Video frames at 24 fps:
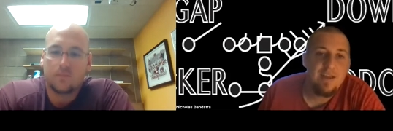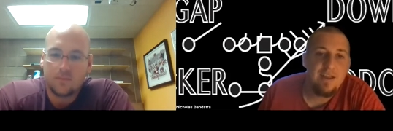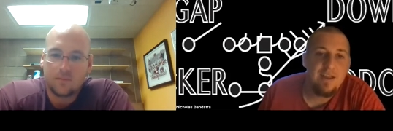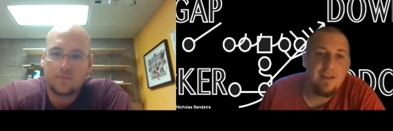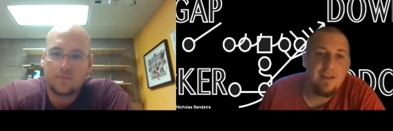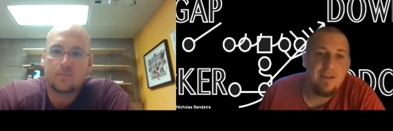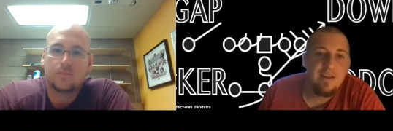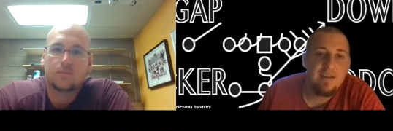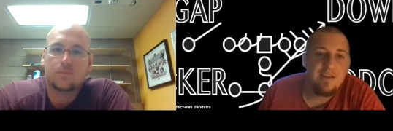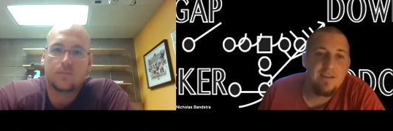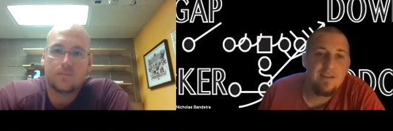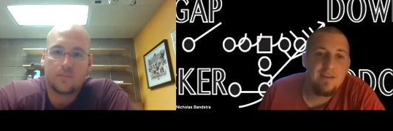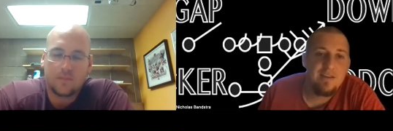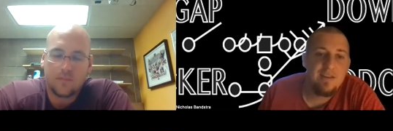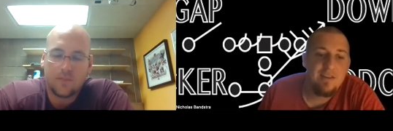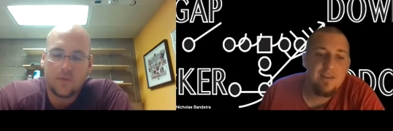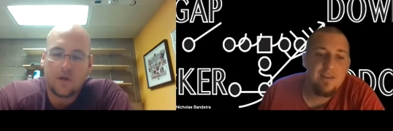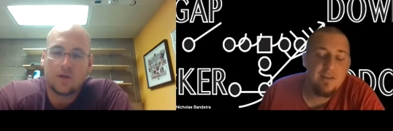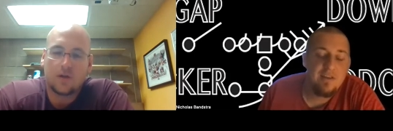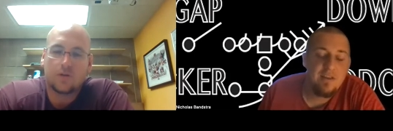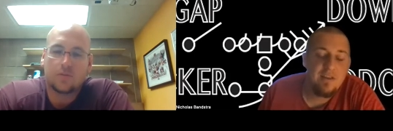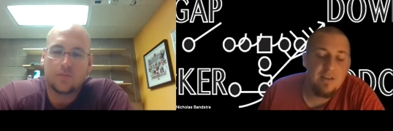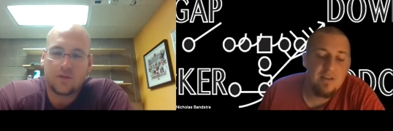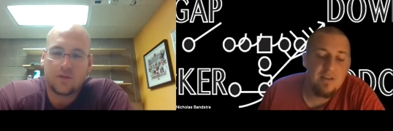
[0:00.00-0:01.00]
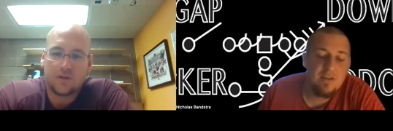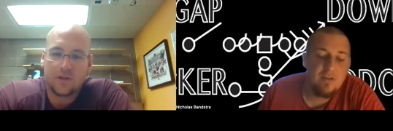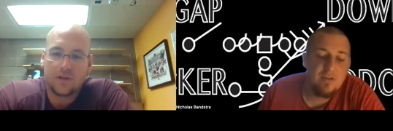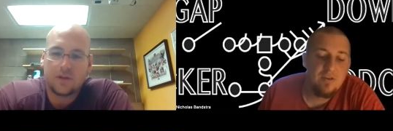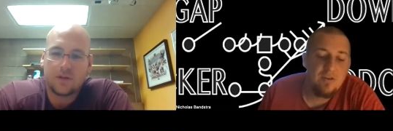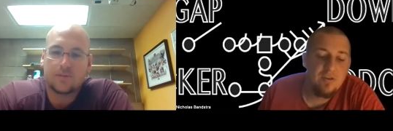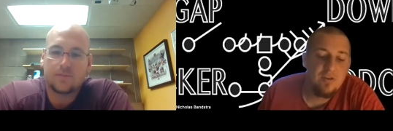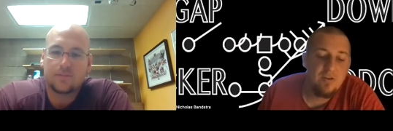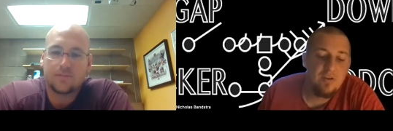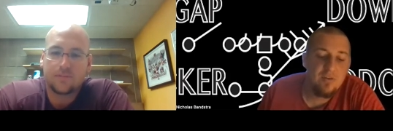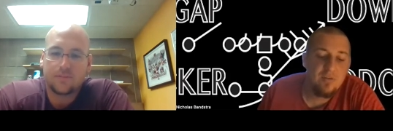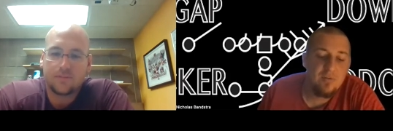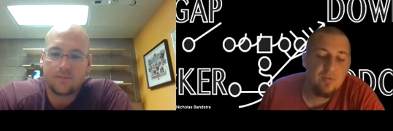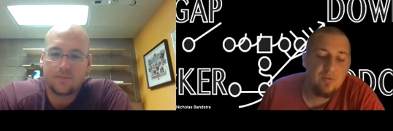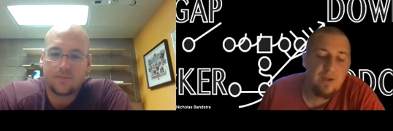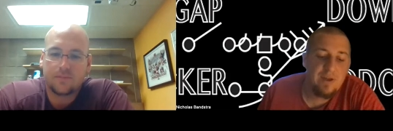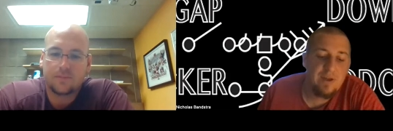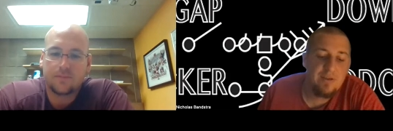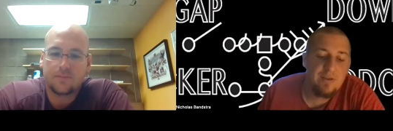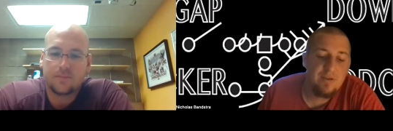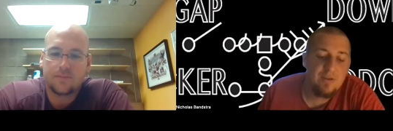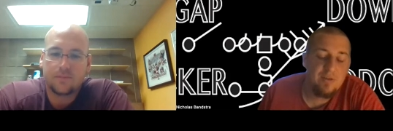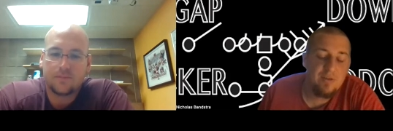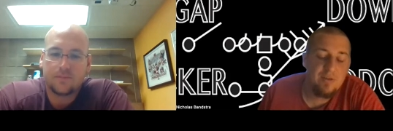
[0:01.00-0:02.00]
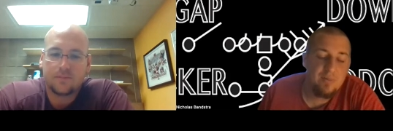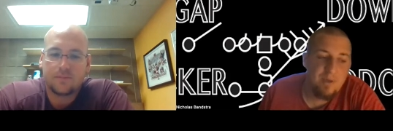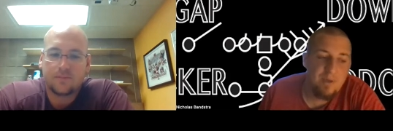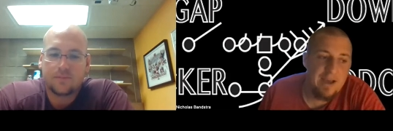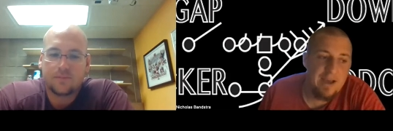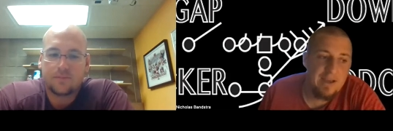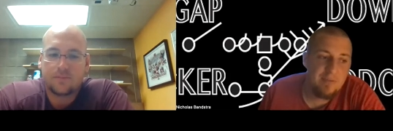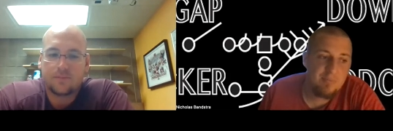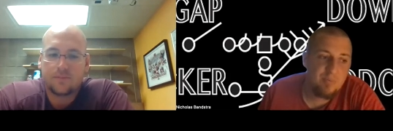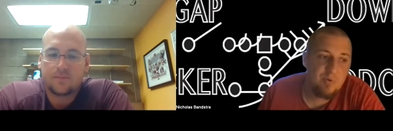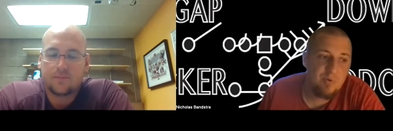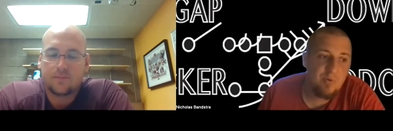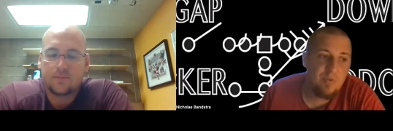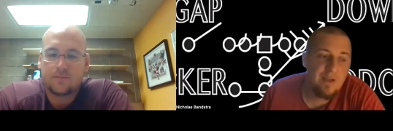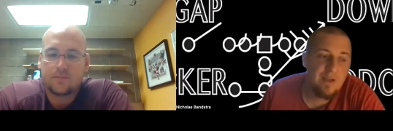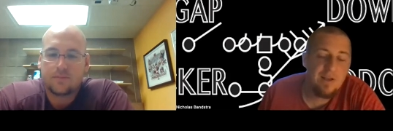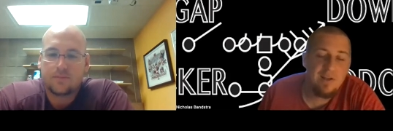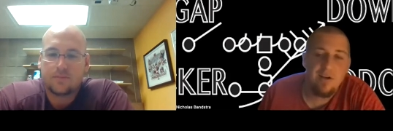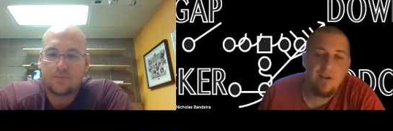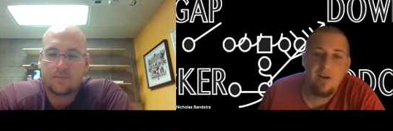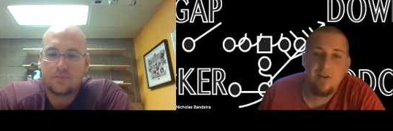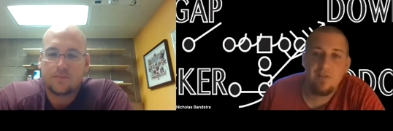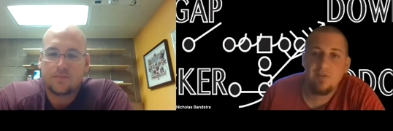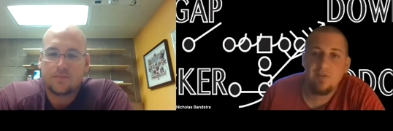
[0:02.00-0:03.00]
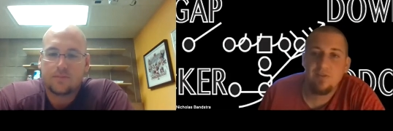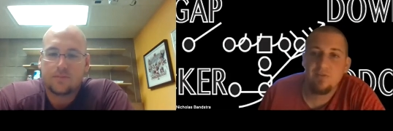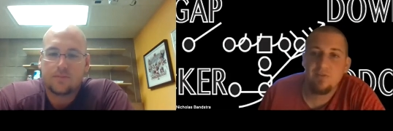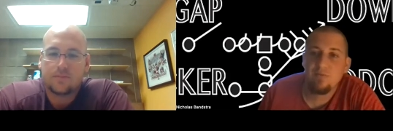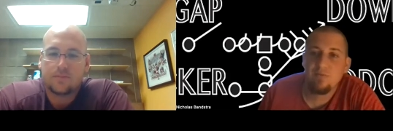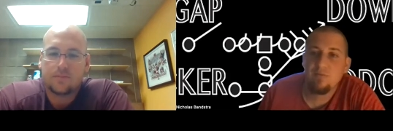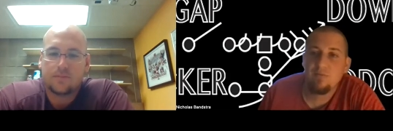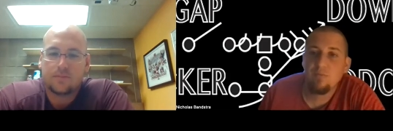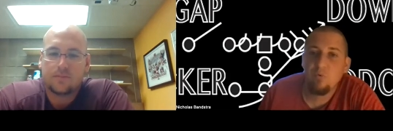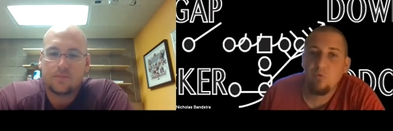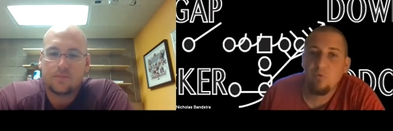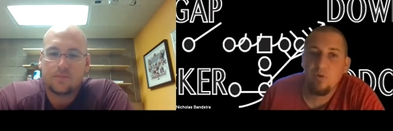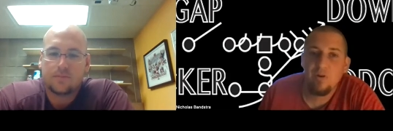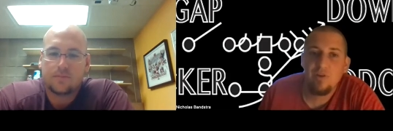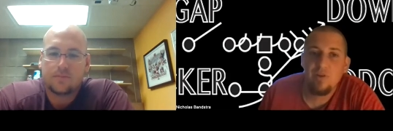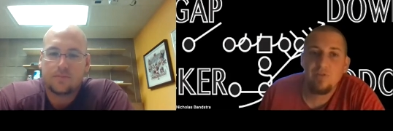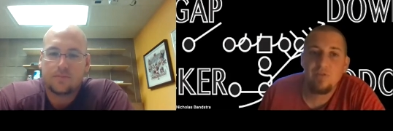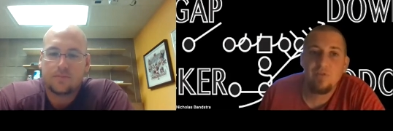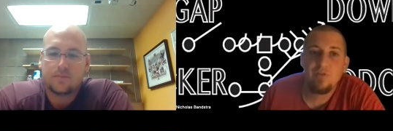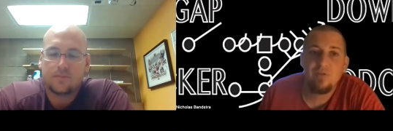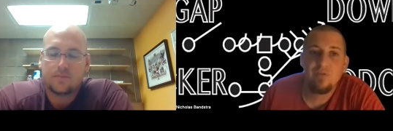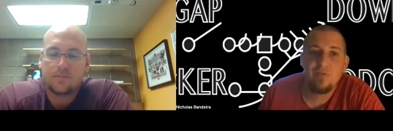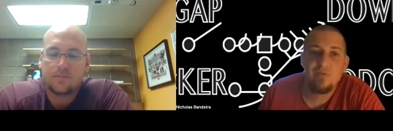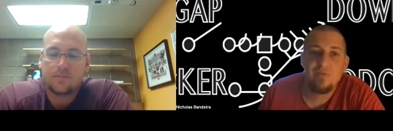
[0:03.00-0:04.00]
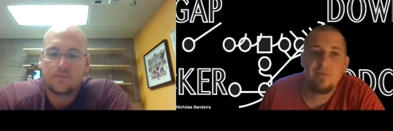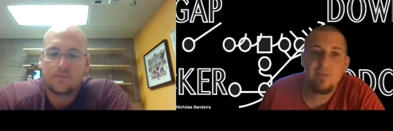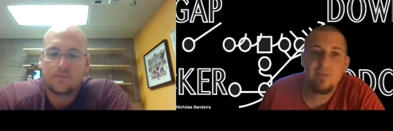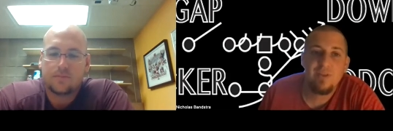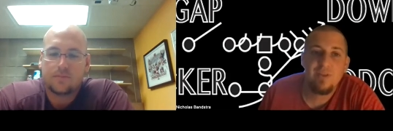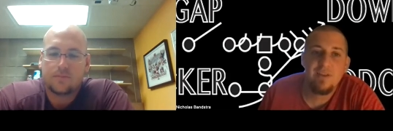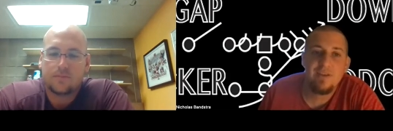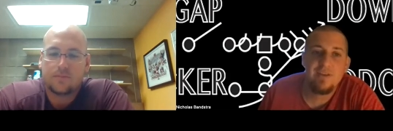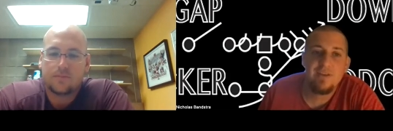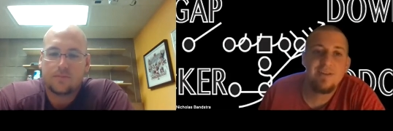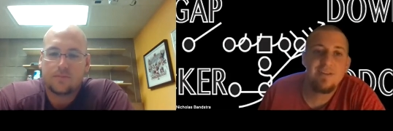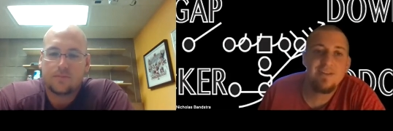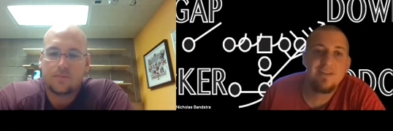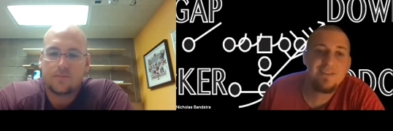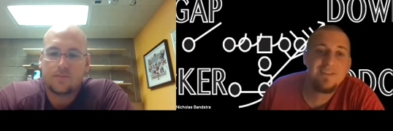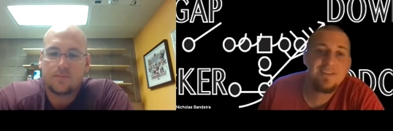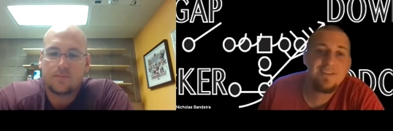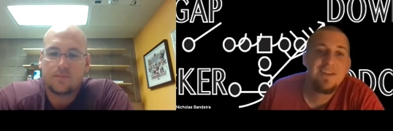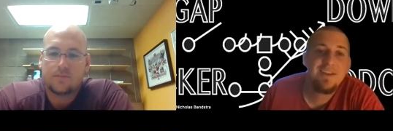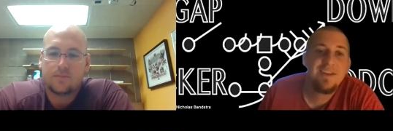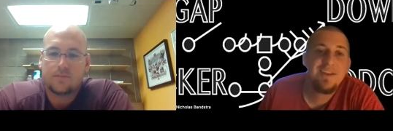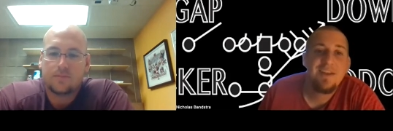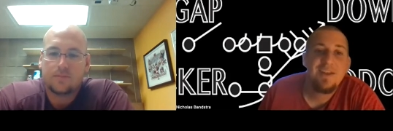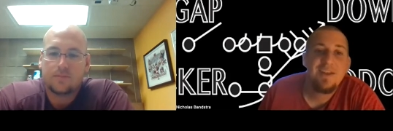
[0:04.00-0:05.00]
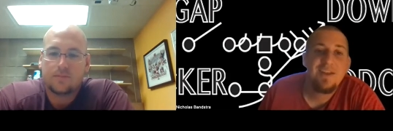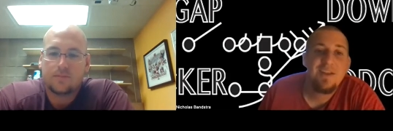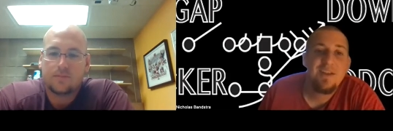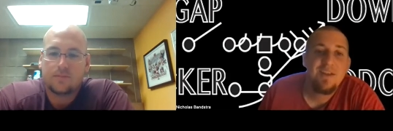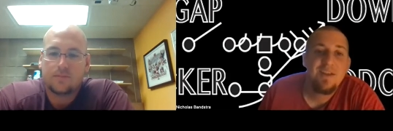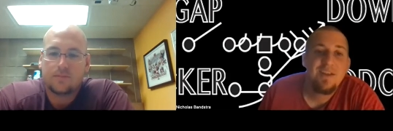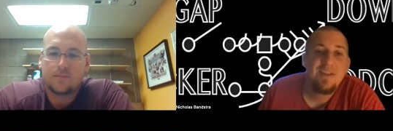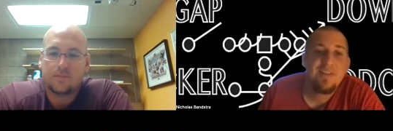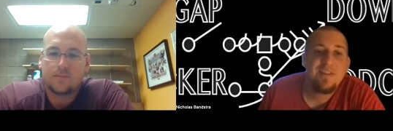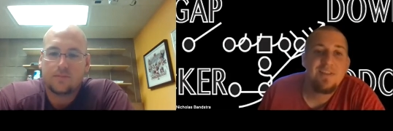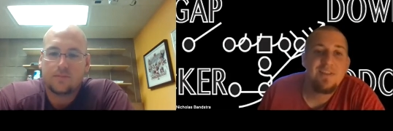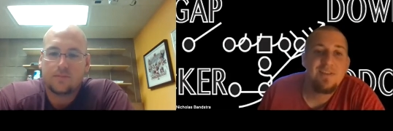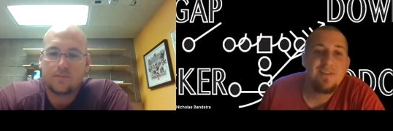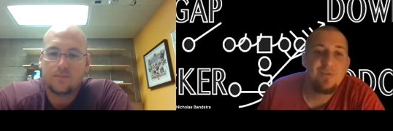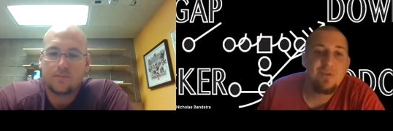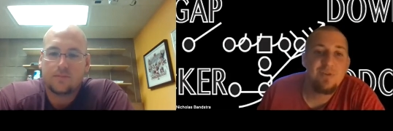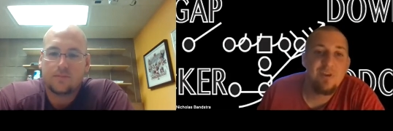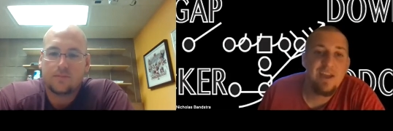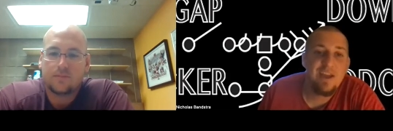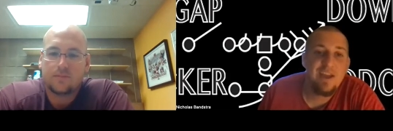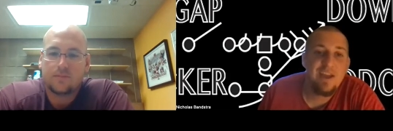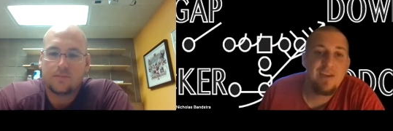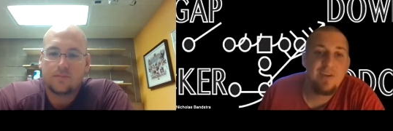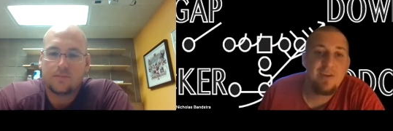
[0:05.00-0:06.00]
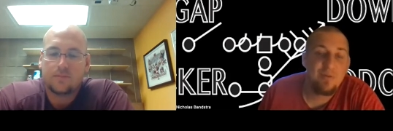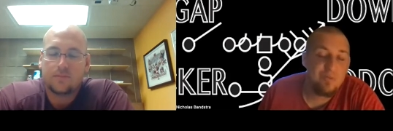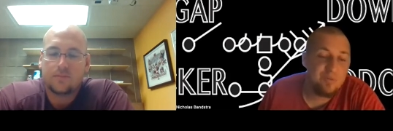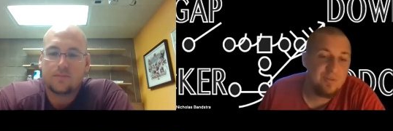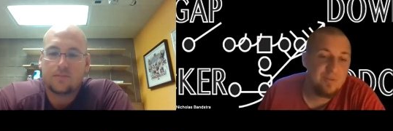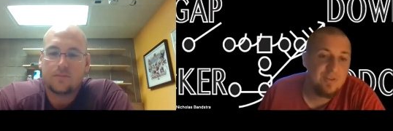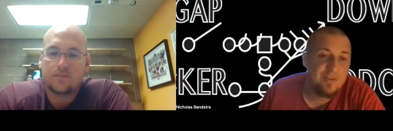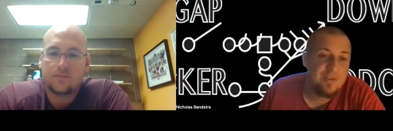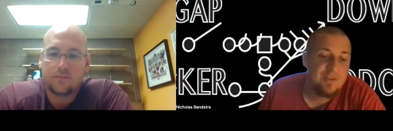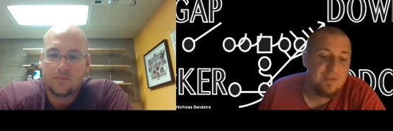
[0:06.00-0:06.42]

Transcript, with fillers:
Speaker 1: And it, it, it knows what I do in pass pro that causes more issues than than you can handle.